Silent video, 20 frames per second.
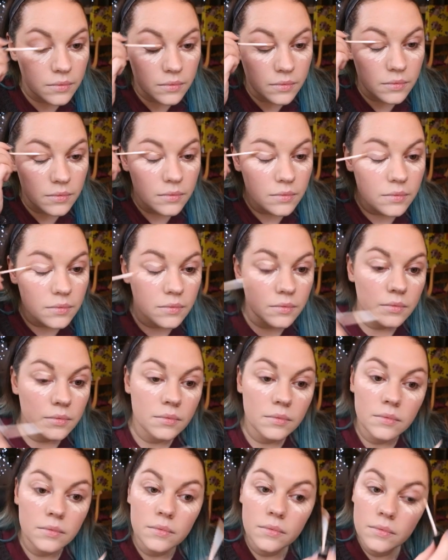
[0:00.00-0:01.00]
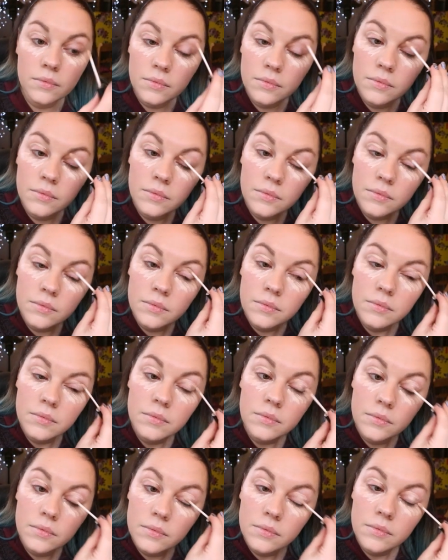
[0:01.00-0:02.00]

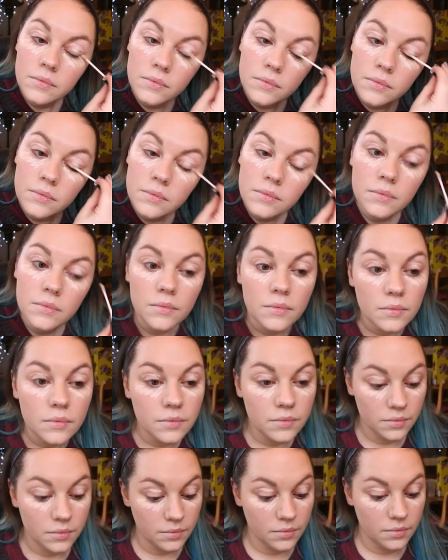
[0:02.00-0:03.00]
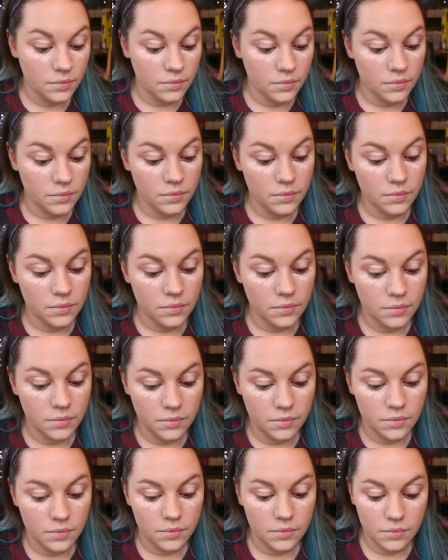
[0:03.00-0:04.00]

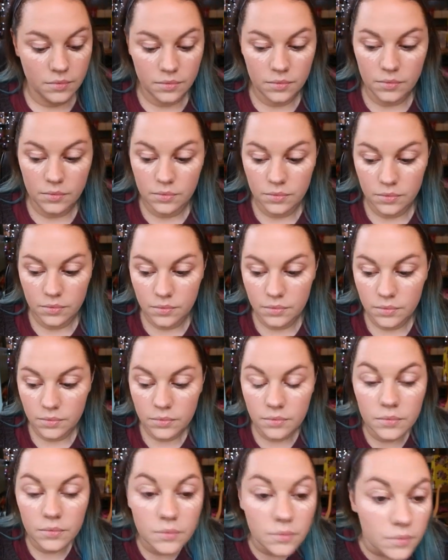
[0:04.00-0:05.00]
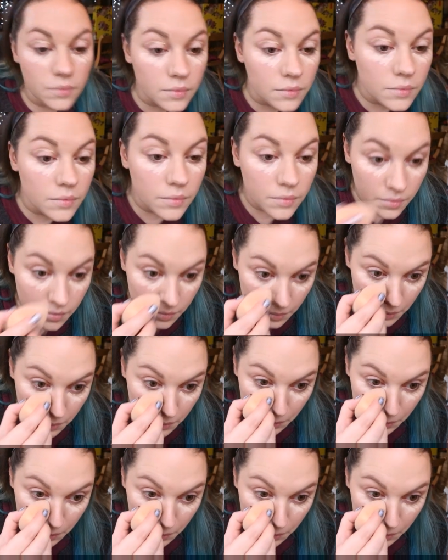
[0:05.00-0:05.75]
(silence)